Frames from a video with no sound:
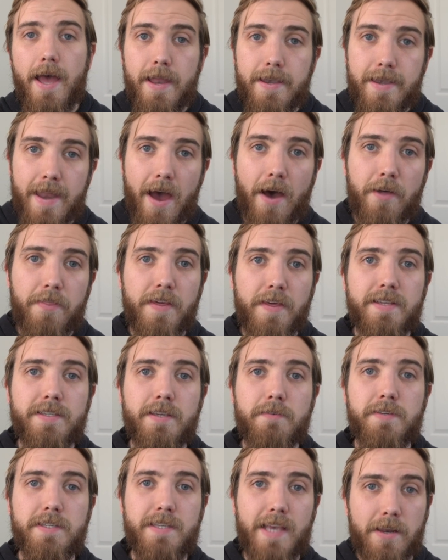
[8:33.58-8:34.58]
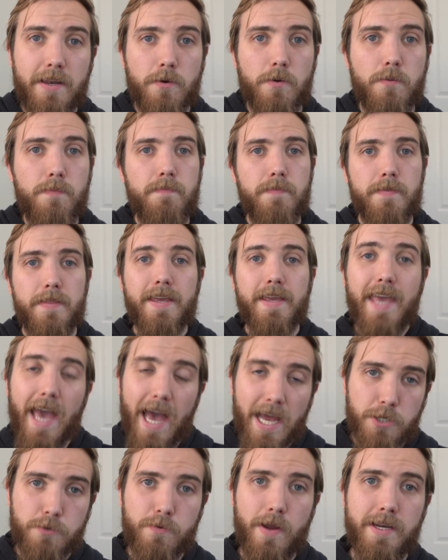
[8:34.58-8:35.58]
Now things have settled, the
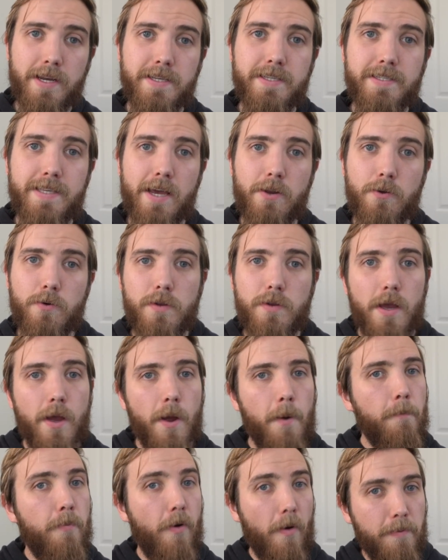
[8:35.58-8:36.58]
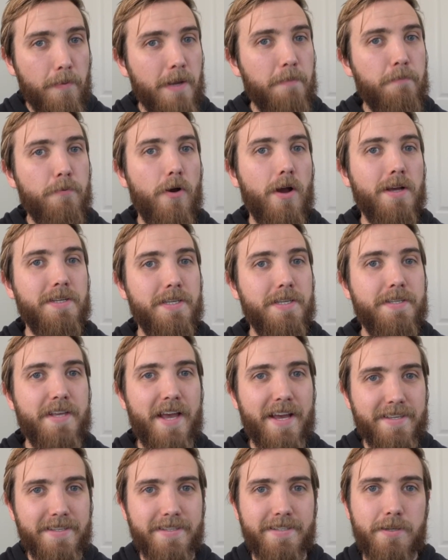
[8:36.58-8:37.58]
cash rate has settled, property prices
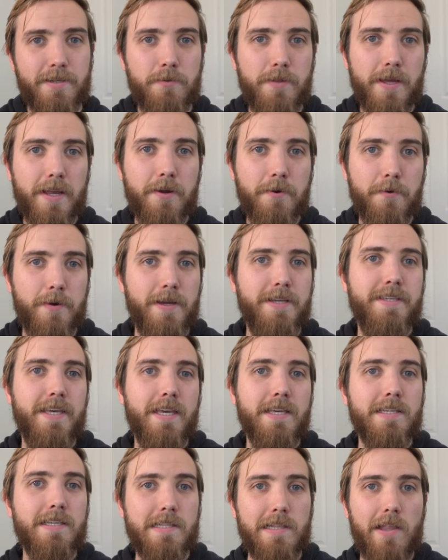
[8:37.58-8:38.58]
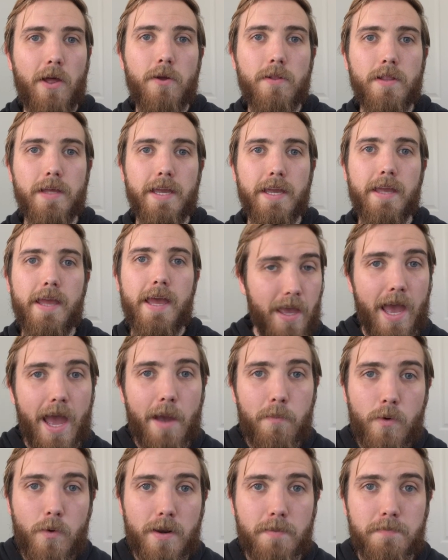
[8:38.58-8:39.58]
are still increasing slowly.
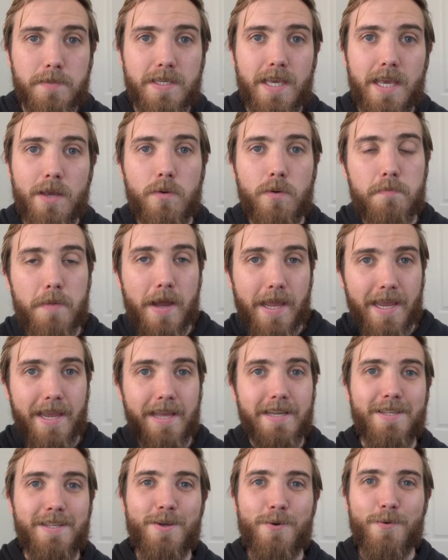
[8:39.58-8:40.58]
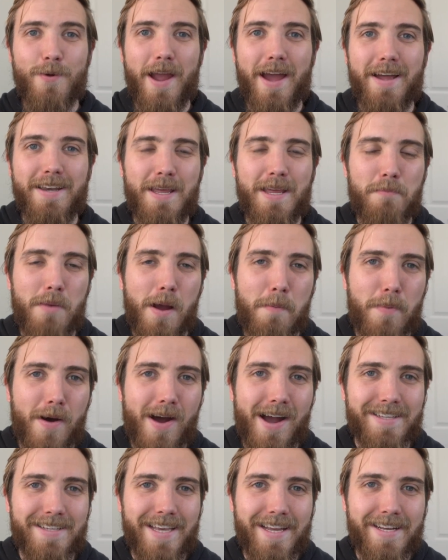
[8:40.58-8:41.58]
And what I'm seeing with my ear to the ground in my
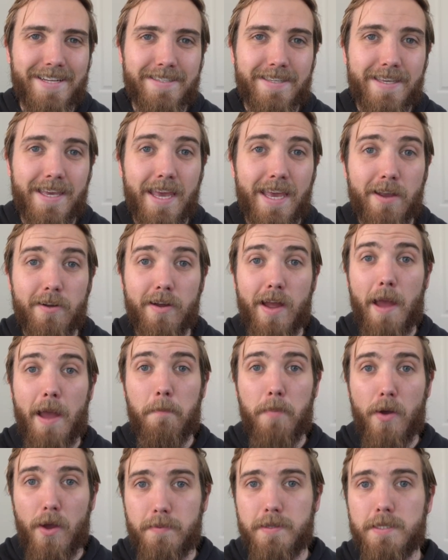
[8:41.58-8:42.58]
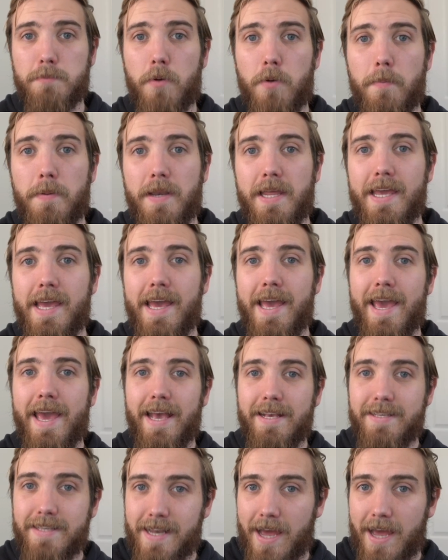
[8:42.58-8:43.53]
buyer's agency here at Purpose Property is an